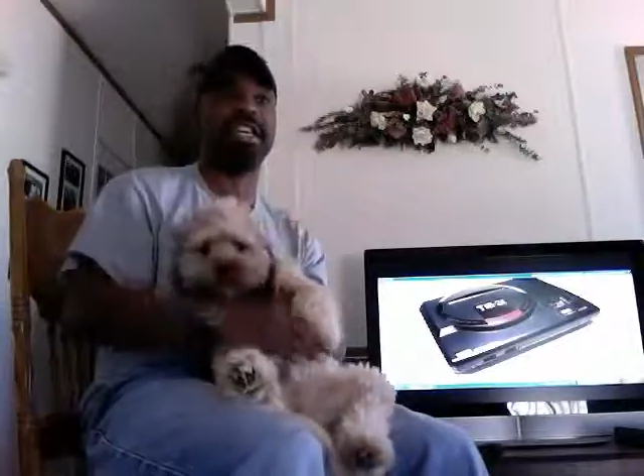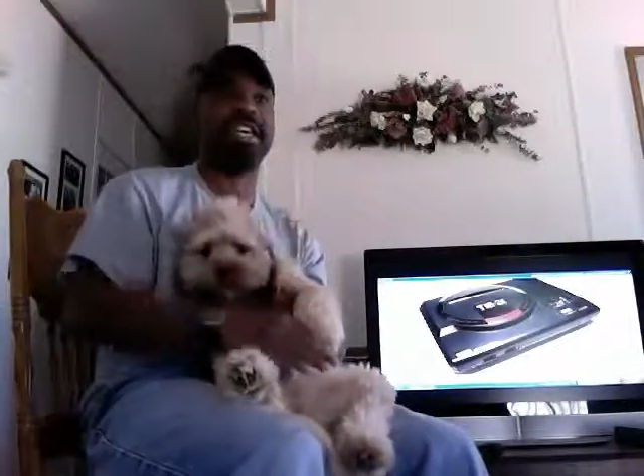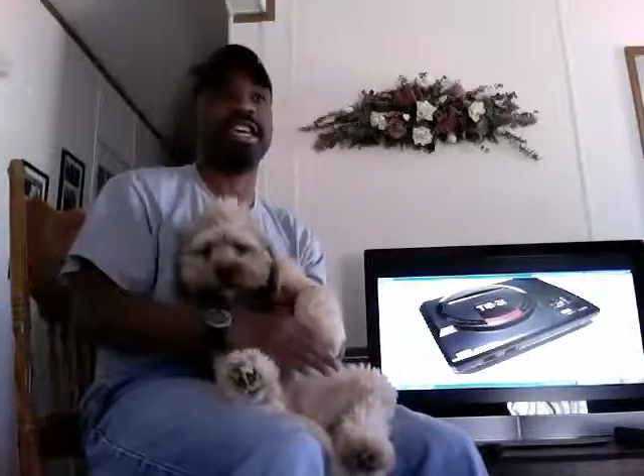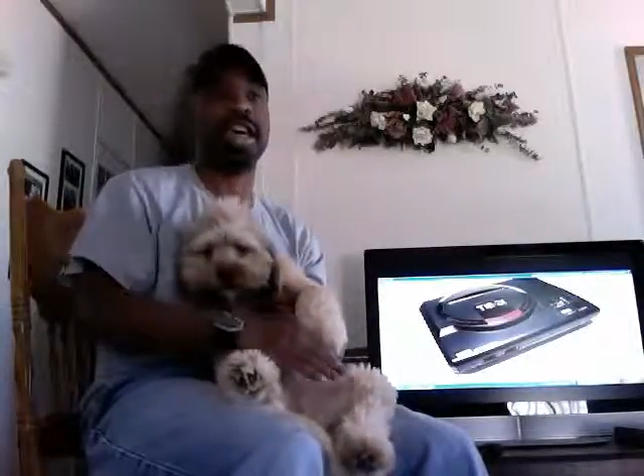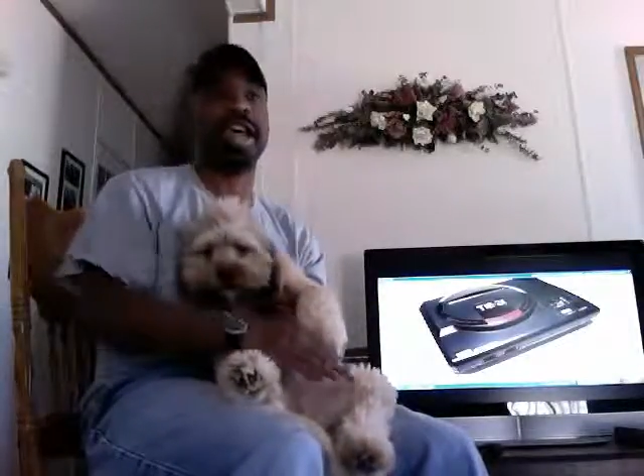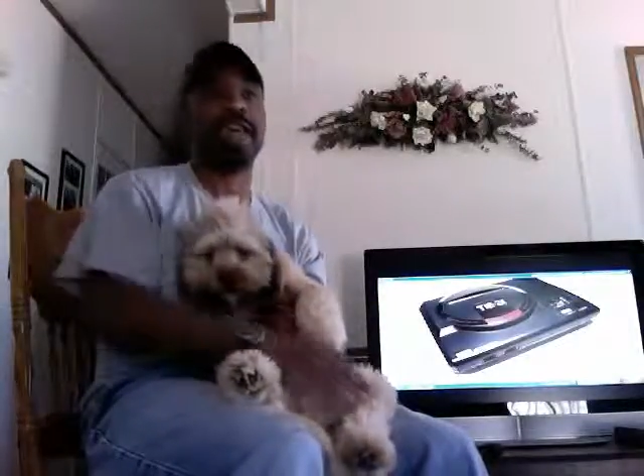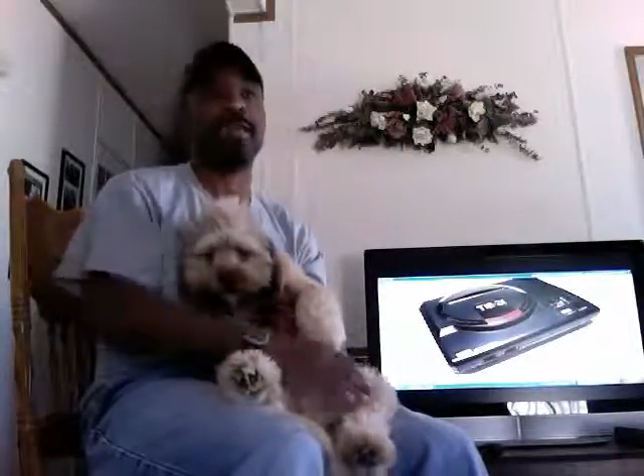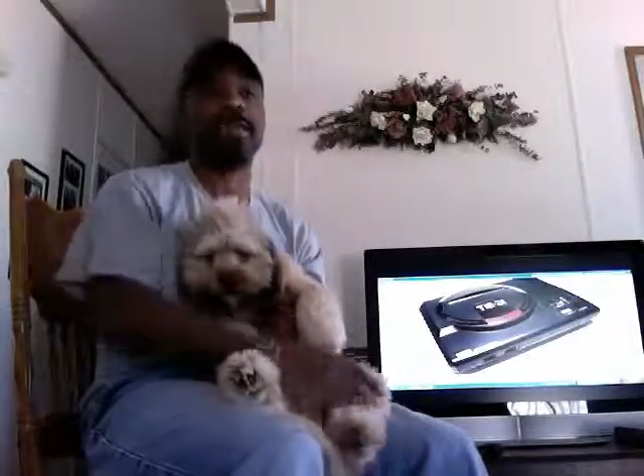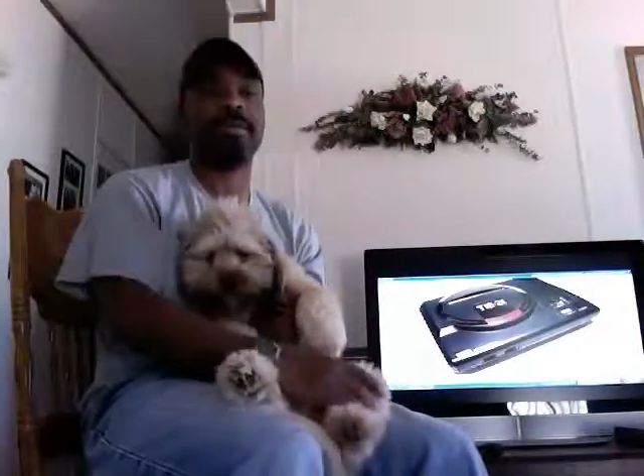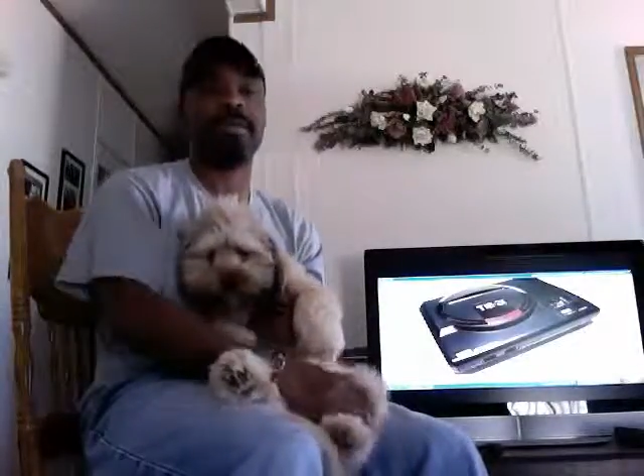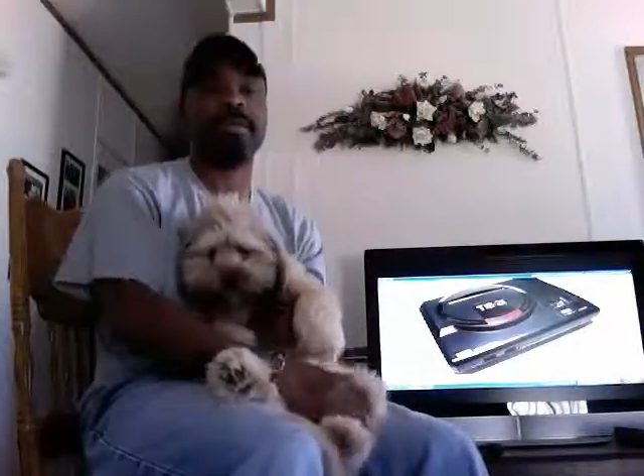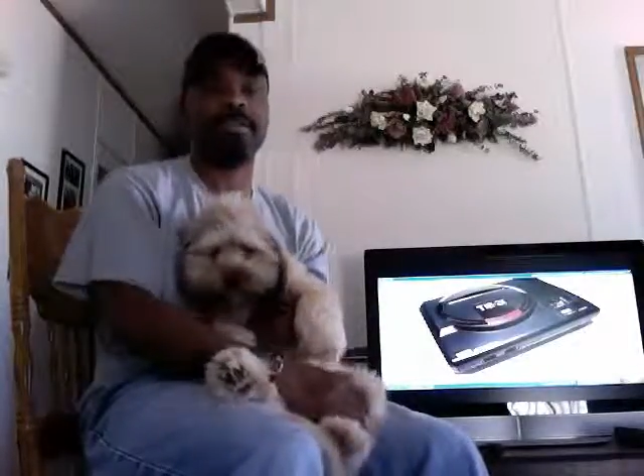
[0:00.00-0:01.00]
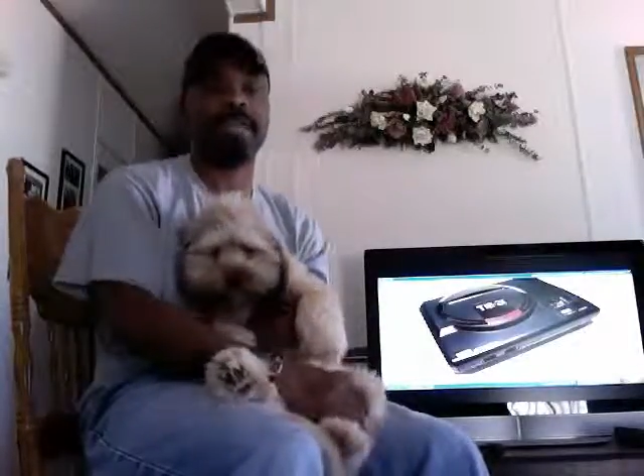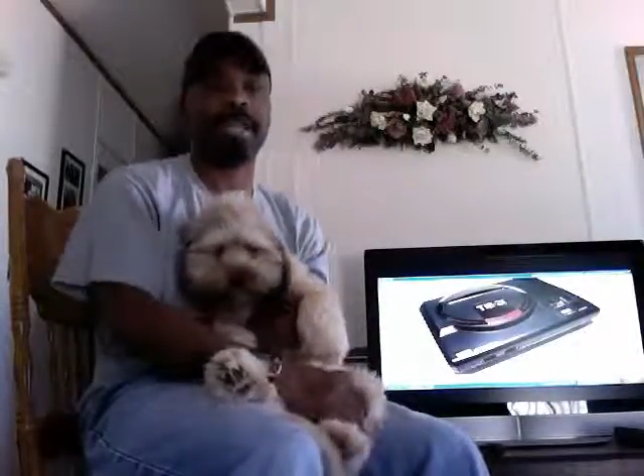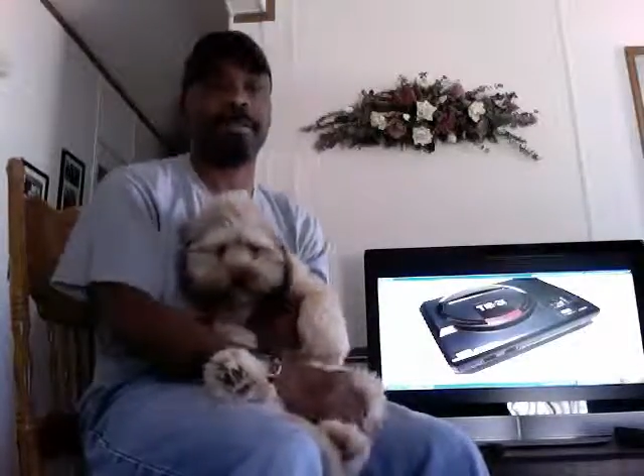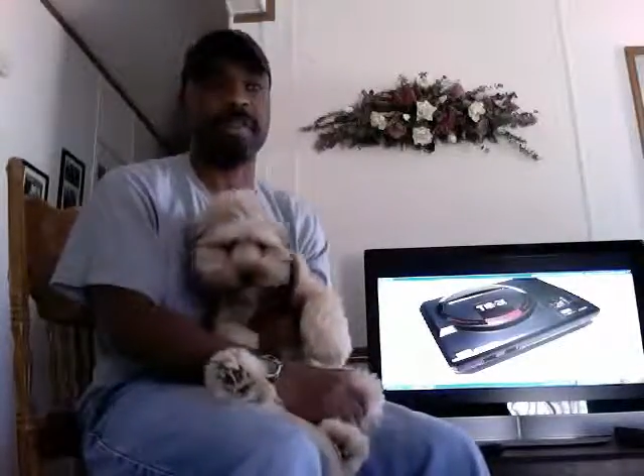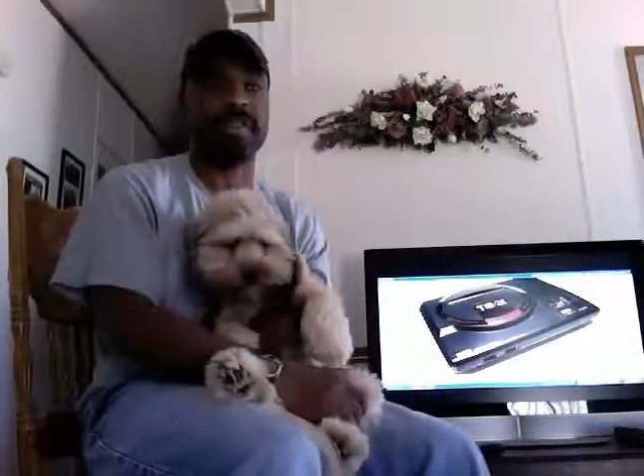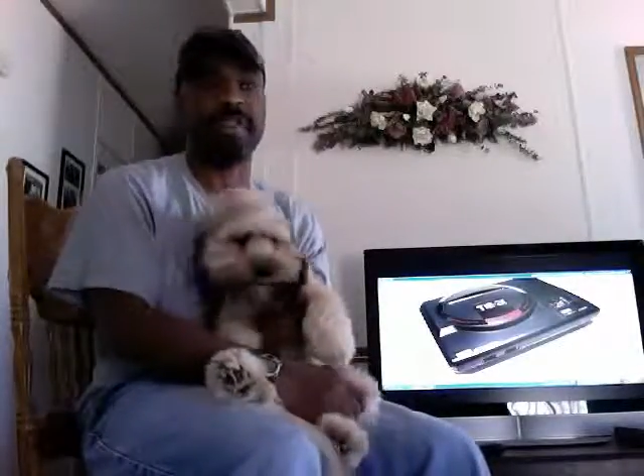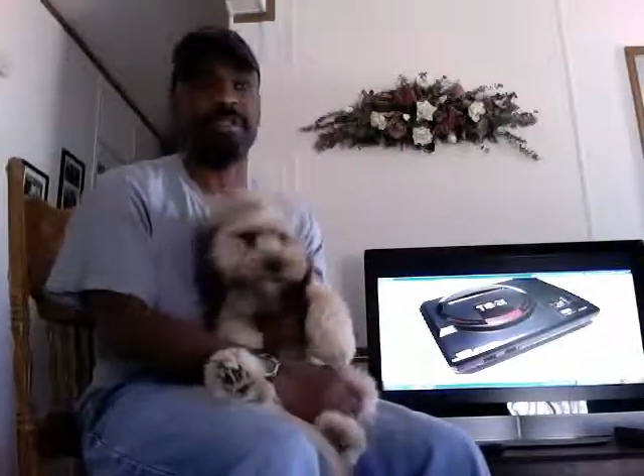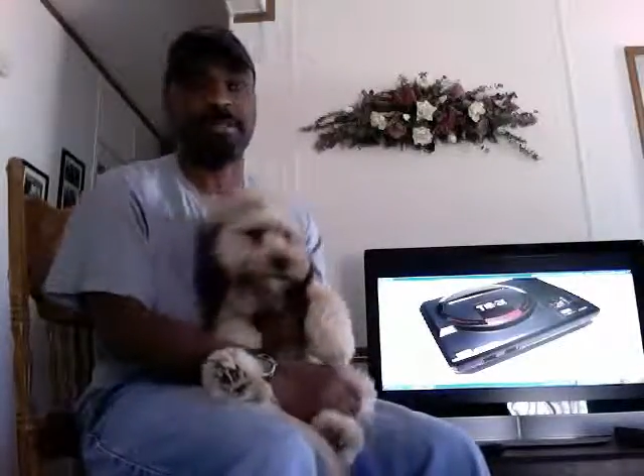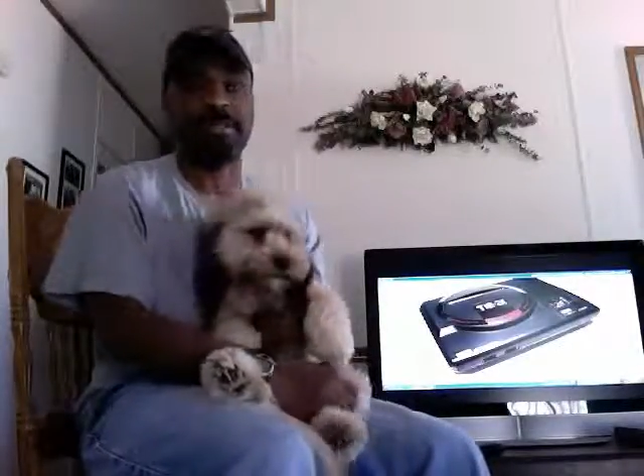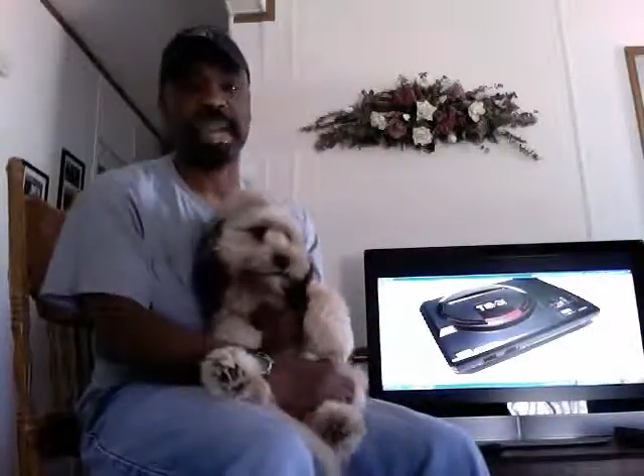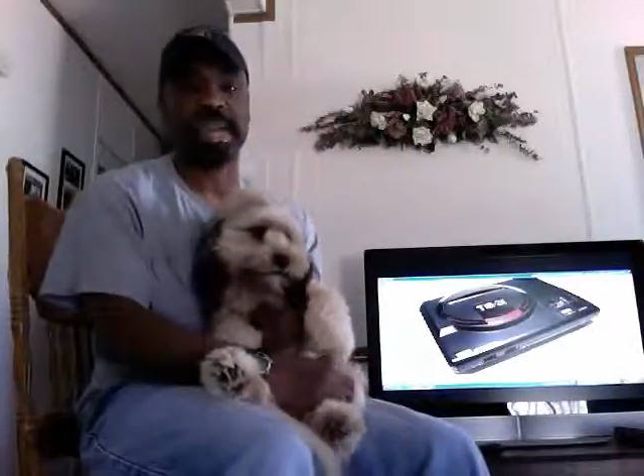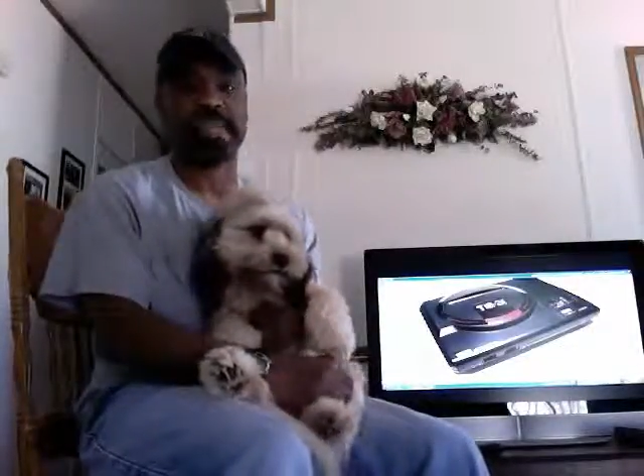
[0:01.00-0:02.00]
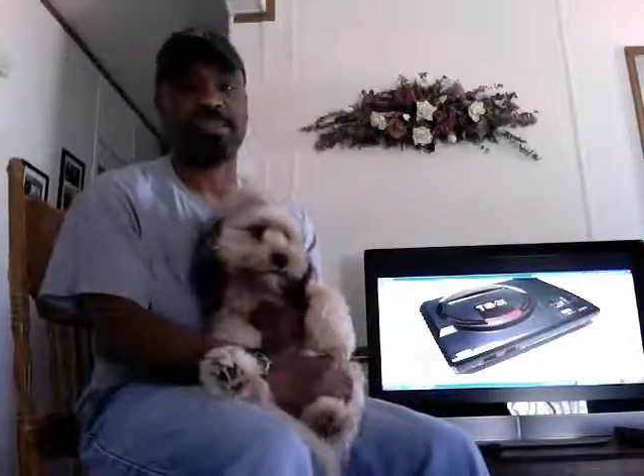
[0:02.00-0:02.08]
And I remember playing my first match